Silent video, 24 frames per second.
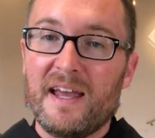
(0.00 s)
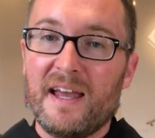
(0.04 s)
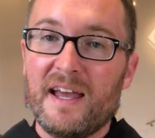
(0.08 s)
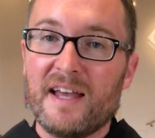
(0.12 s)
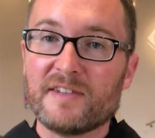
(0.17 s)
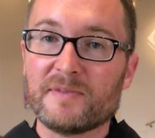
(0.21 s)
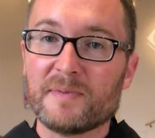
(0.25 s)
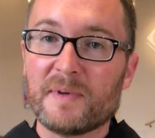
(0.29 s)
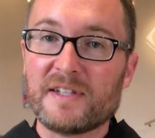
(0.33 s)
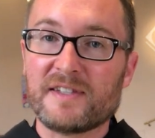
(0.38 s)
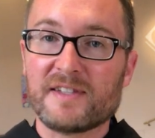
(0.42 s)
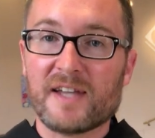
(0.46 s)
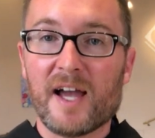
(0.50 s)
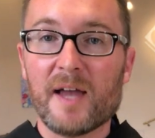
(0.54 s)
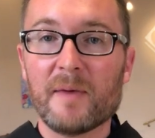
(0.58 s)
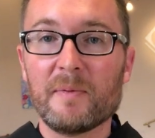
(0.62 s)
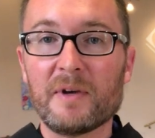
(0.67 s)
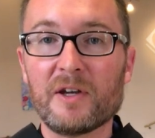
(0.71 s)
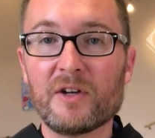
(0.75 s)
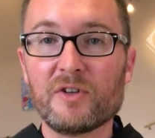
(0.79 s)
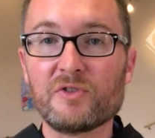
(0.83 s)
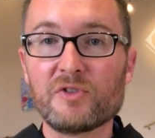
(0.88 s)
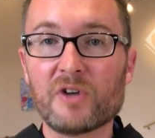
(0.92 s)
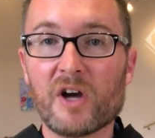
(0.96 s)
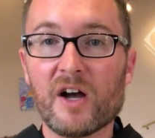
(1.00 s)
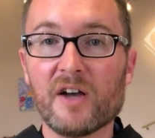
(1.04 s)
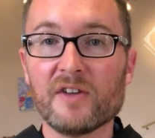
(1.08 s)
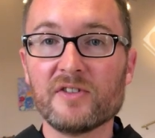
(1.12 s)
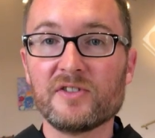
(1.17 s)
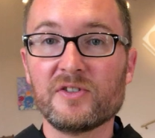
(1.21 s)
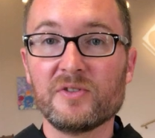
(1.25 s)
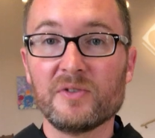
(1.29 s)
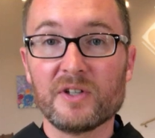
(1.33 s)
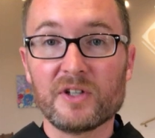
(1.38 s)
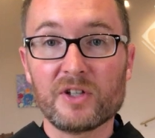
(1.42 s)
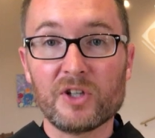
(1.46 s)
As my time here
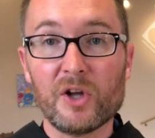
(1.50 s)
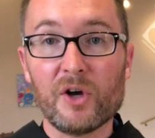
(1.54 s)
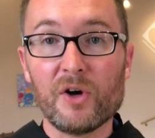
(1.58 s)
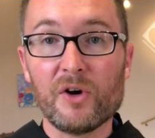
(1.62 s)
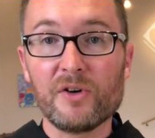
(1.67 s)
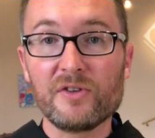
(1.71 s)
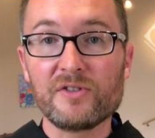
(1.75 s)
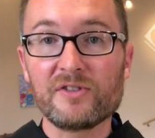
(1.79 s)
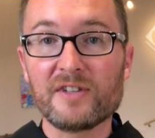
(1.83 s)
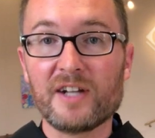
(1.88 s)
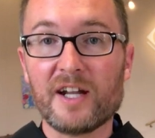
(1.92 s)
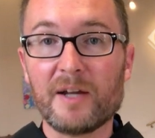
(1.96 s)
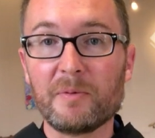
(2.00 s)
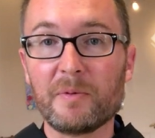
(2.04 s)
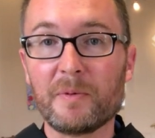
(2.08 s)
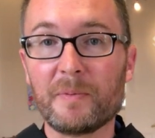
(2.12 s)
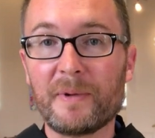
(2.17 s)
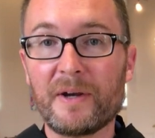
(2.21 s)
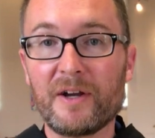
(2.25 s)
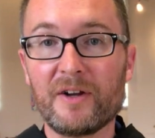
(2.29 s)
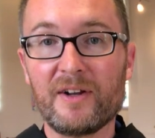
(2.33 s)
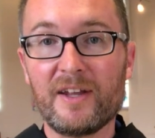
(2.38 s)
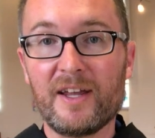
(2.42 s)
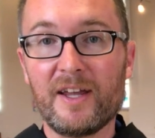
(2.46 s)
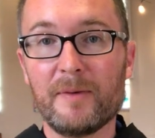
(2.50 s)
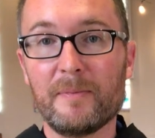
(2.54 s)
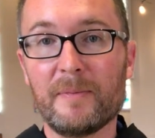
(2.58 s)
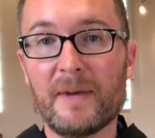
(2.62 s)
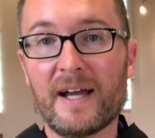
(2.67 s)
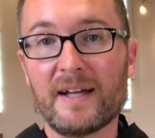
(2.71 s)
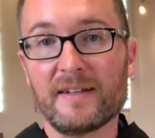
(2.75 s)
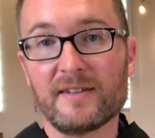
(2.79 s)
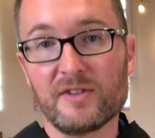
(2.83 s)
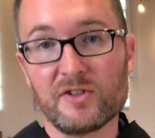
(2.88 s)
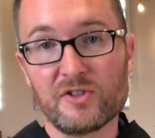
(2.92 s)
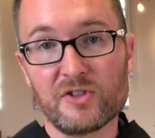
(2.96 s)
draws to a close and I prepare to head
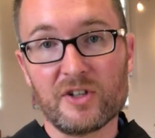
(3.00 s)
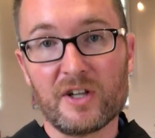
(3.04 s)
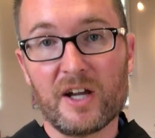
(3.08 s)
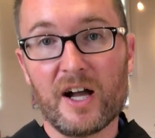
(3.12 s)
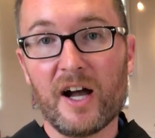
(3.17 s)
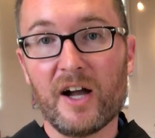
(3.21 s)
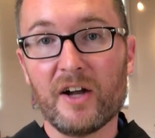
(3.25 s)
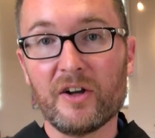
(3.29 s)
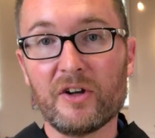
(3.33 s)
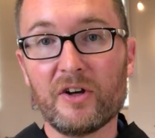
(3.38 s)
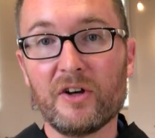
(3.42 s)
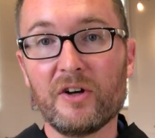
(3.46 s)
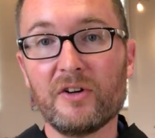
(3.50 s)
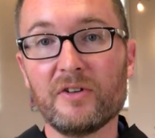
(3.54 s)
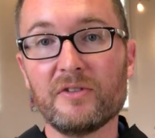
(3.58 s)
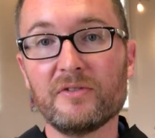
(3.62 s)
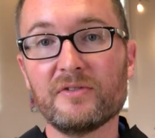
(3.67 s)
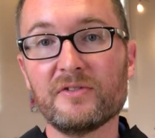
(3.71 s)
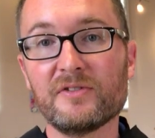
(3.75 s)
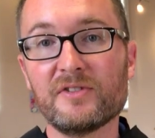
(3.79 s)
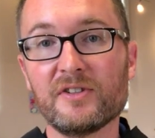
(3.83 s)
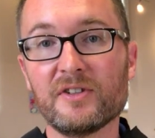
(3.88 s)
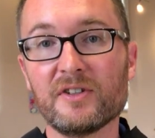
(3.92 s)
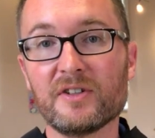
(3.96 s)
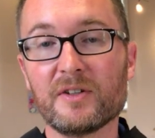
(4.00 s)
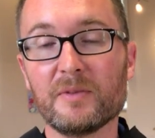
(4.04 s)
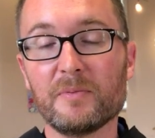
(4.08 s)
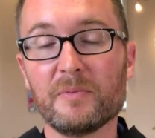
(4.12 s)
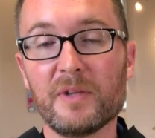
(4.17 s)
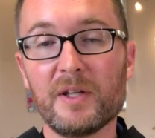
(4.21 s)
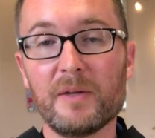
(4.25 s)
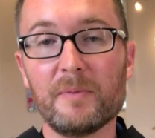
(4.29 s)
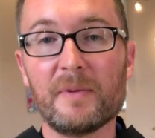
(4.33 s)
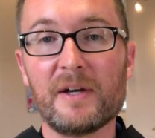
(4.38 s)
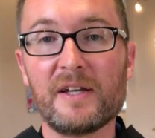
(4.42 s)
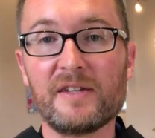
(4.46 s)
back to Chicago to
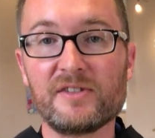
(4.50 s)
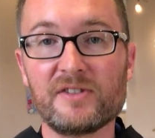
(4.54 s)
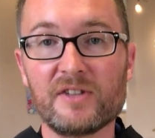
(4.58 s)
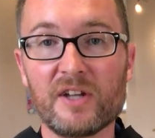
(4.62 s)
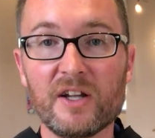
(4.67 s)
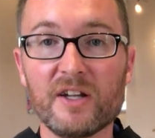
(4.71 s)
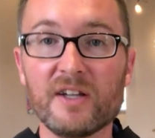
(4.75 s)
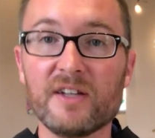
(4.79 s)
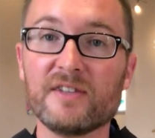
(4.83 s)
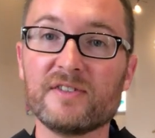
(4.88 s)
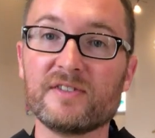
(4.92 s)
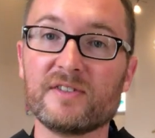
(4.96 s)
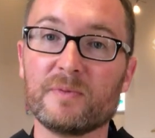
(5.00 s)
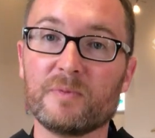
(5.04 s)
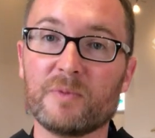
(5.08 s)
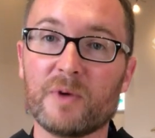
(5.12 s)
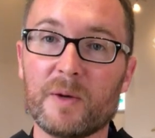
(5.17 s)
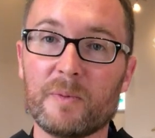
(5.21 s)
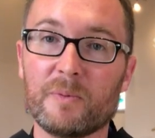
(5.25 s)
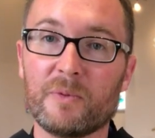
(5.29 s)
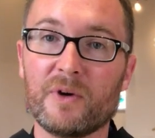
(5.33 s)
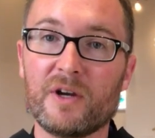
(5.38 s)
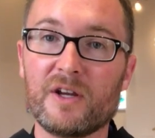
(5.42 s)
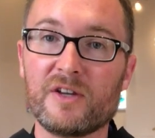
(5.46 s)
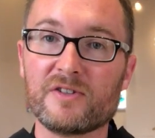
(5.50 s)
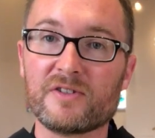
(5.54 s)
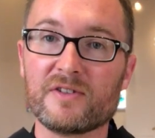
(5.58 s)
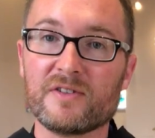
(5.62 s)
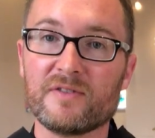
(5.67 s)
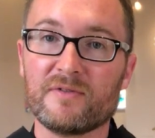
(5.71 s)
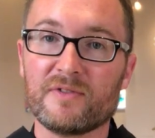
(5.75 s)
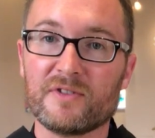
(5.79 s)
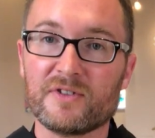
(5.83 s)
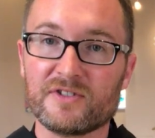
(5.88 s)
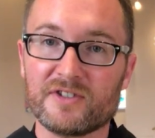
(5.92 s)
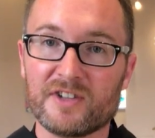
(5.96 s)
complete my studies in
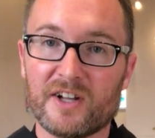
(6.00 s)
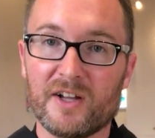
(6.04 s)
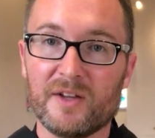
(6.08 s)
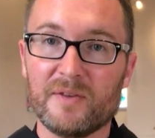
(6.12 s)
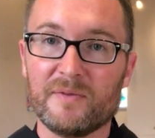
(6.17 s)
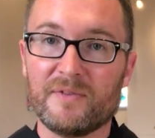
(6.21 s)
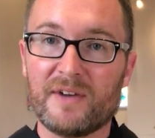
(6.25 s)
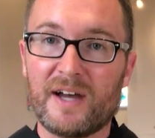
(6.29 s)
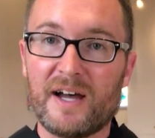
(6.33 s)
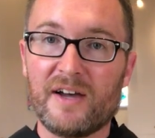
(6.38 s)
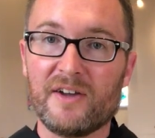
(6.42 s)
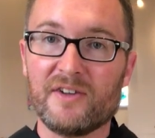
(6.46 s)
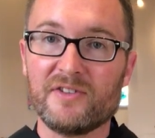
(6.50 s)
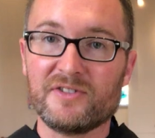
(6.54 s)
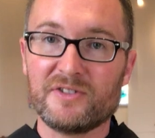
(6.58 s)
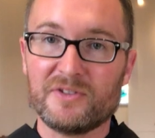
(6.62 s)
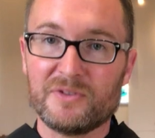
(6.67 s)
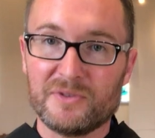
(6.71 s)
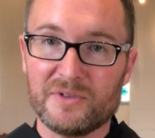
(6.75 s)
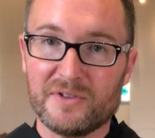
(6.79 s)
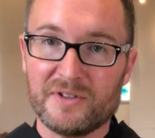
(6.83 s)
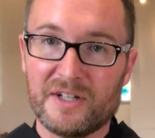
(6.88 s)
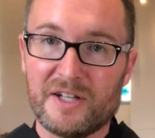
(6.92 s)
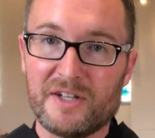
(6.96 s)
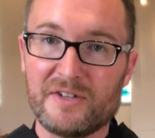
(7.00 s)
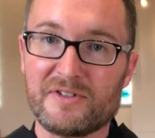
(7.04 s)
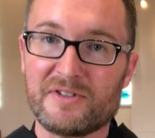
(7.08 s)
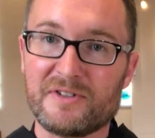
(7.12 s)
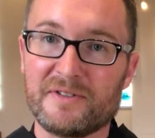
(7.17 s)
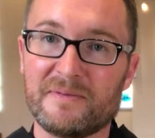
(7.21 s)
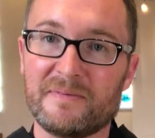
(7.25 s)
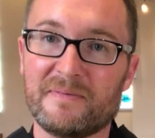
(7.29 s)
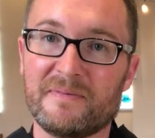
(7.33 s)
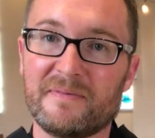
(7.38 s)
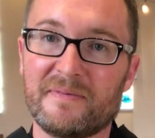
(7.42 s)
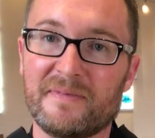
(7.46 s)
preparation for solemn vows and
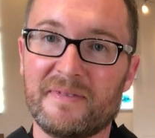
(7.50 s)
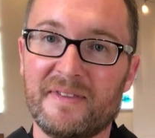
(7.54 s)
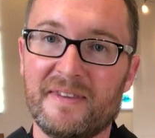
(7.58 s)
ordination,